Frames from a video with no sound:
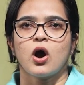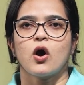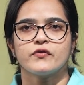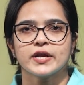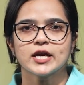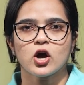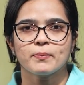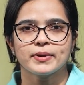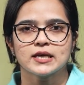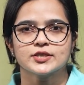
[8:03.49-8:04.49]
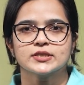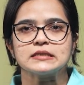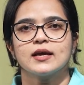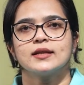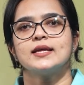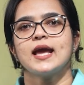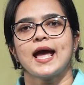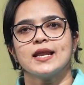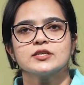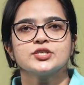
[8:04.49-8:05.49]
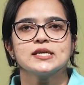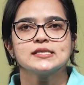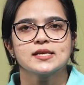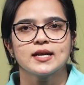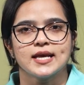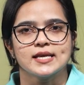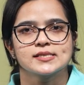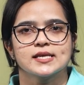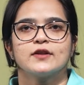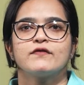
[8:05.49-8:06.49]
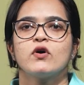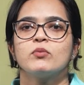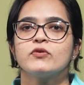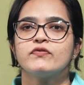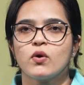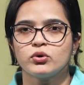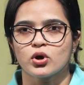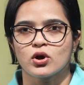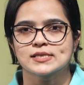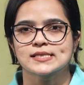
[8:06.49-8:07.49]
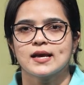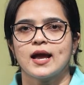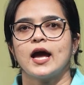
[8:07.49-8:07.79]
On recombination, the energy is released in the form of photons,